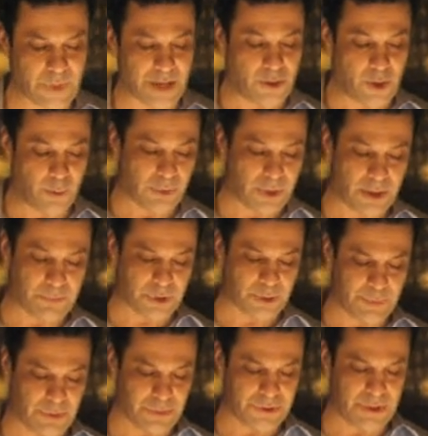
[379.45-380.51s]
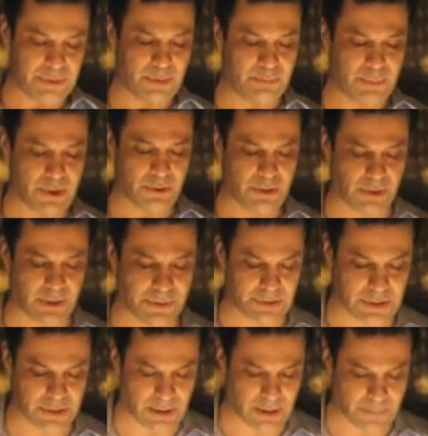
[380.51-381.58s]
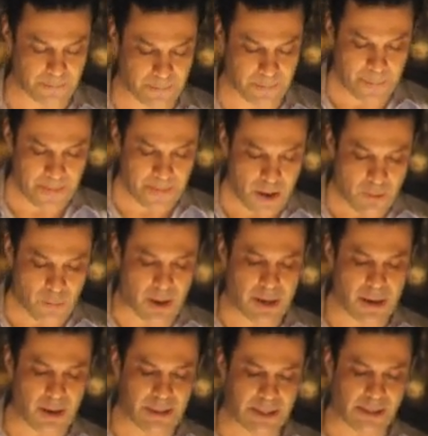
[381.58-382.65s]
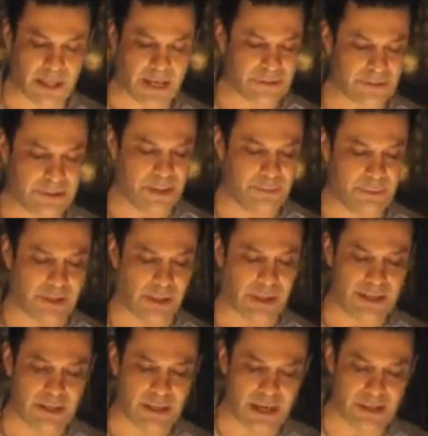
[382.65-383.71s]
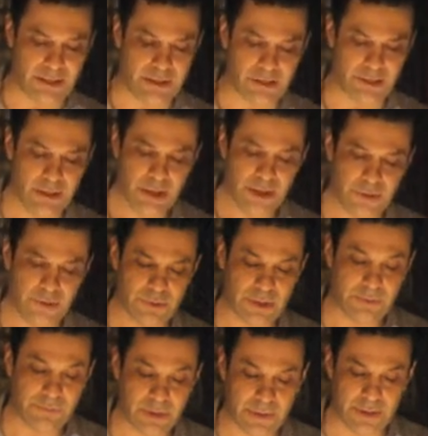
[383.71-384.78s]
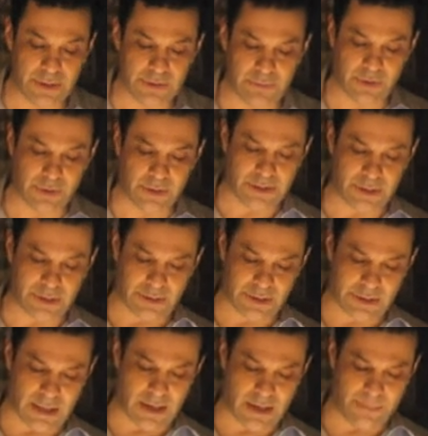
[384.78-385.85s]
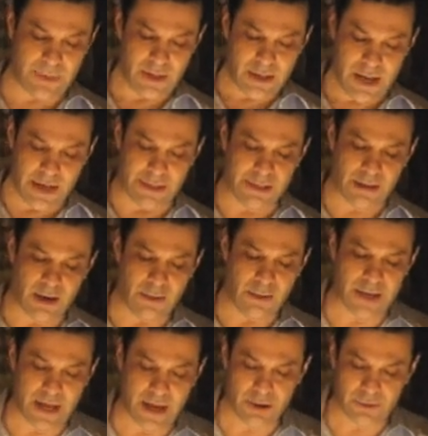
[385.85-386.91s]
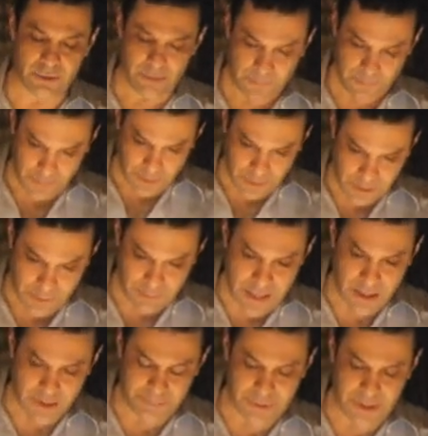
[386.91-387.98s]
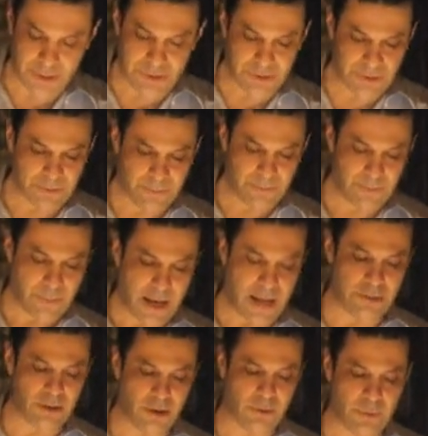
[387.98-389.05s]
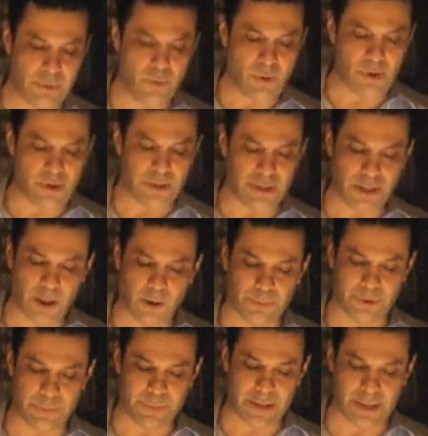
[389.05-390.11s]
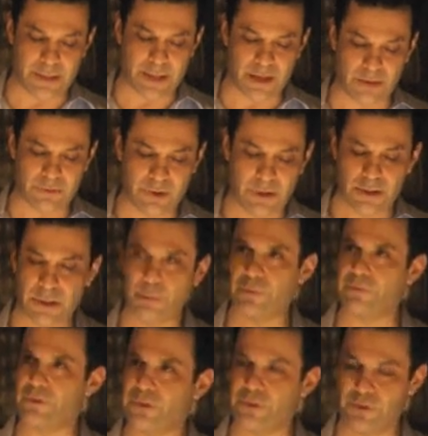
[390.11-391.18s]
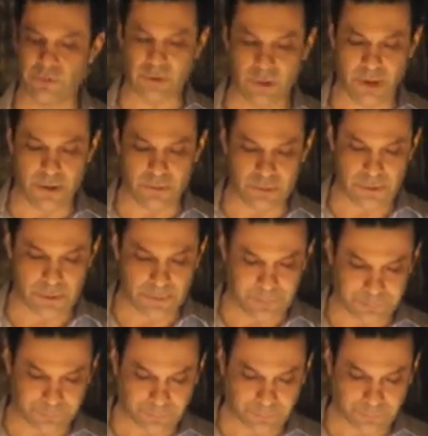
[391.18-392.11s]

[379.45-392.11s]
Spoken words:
That no blood was spilled seemed a miracle at the time. Raquel had last seen him in the late 90s. She was living in the East Village at the time, and he'd come down to make peace. As her reward, he'd helped her pay down some of her student loans.